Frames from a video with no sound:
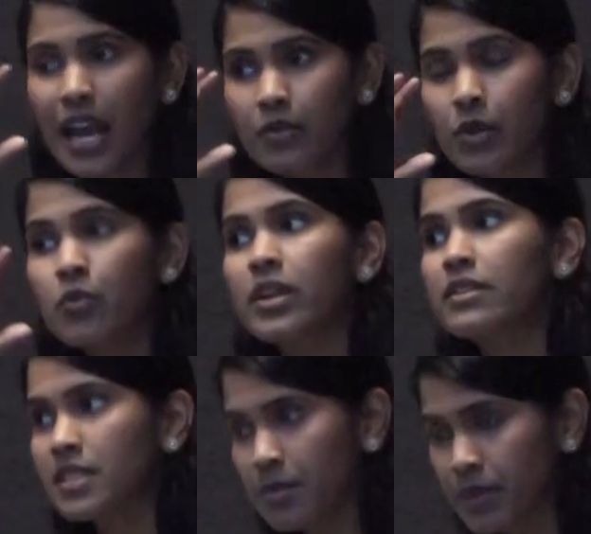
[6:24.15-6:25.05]
and when we
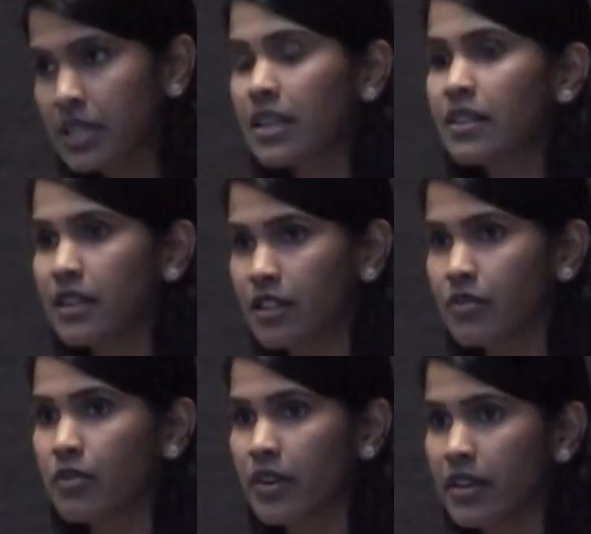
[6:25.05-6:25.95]
typically think
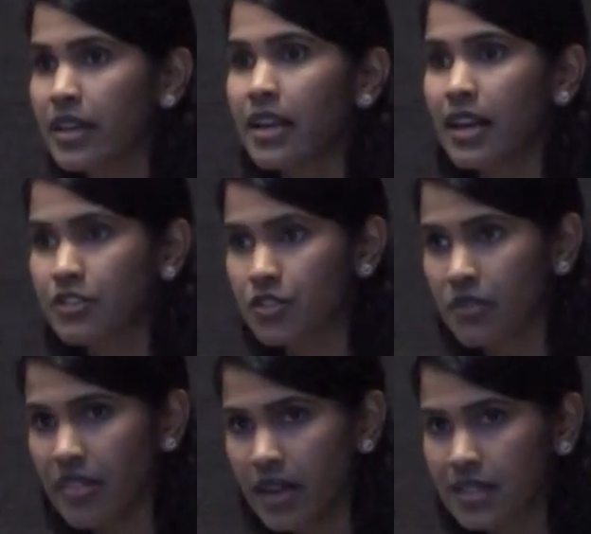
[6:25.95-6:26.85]
of ovarian cancer,
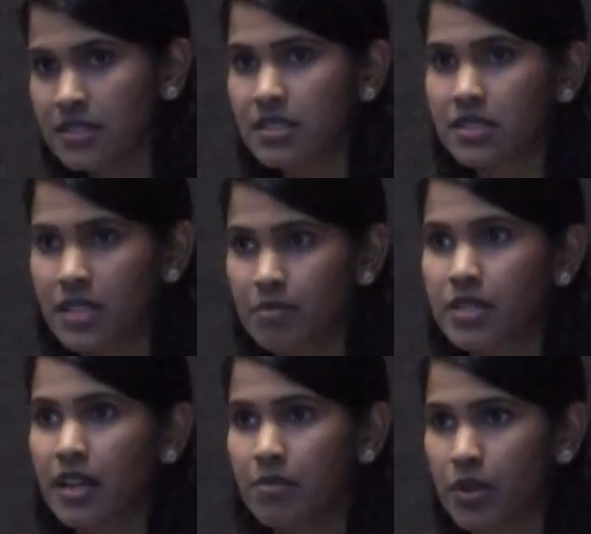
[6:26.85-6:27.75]
that's the
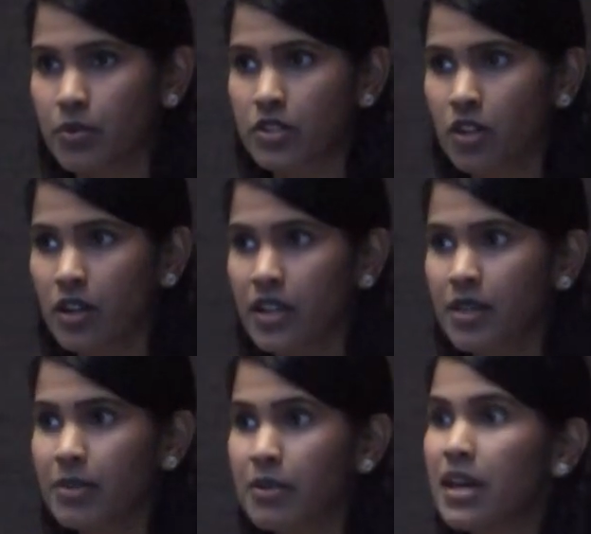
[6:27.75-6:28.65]
subtype that we're
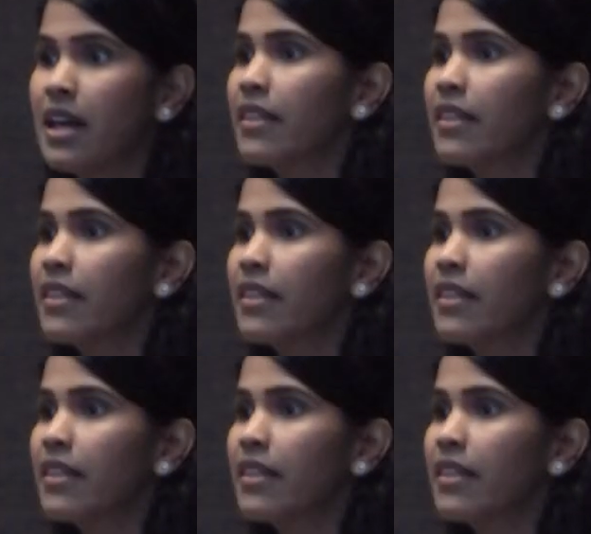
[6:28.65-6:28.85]
talking about.